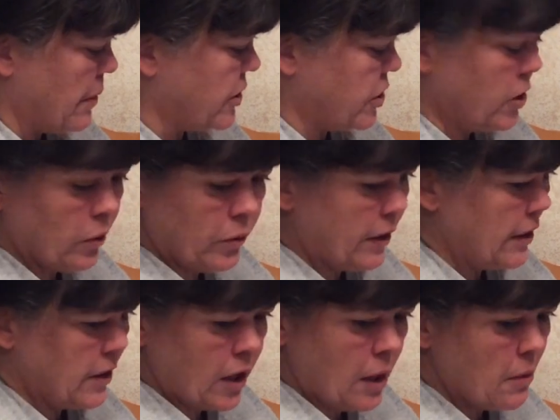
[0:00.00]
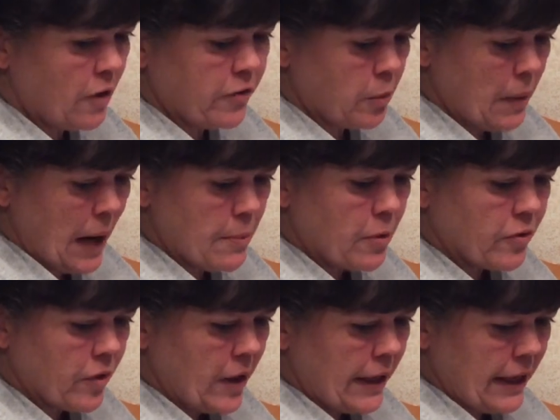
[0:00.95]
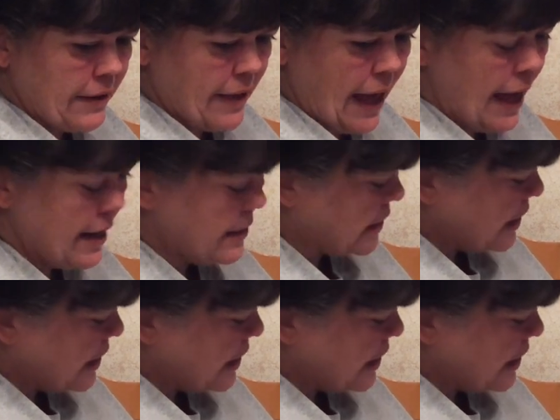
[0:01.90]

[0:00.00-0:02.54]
but you don't need to come off your paper for any of that.